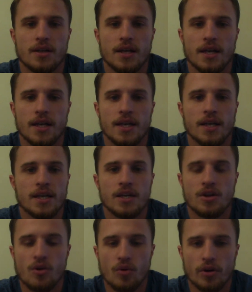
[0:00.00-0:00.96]
in
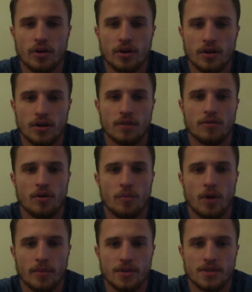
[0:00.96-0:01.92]
any quarter of
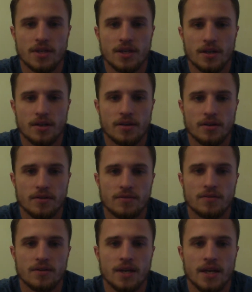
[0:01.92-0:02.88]
Obama's 8
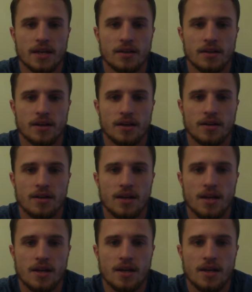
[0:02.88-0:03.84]
years, and
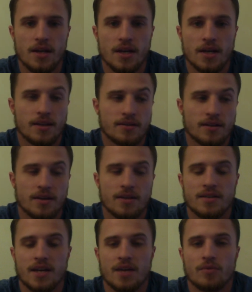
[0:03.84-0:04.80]
that's kind
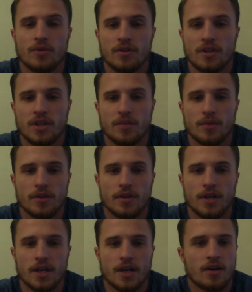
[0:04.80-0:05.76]
of sad when you think about
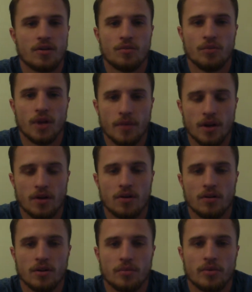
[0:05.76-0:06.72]
that. And I don't blame that
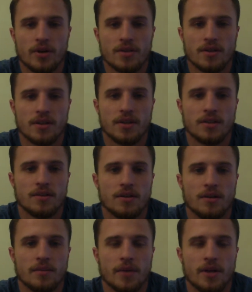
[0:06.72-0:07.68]
all on the president.
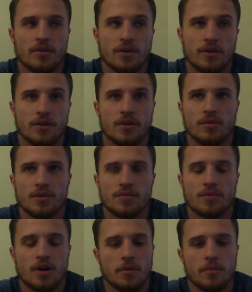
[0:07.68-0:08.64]
I know that there was
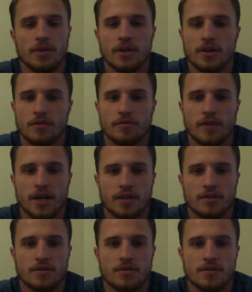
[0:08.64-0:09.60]
probably other
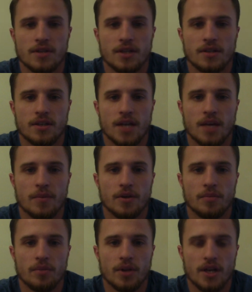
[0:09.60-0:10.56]
factors that came
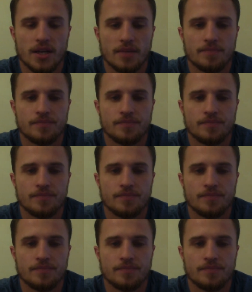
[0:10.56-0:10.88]
into play.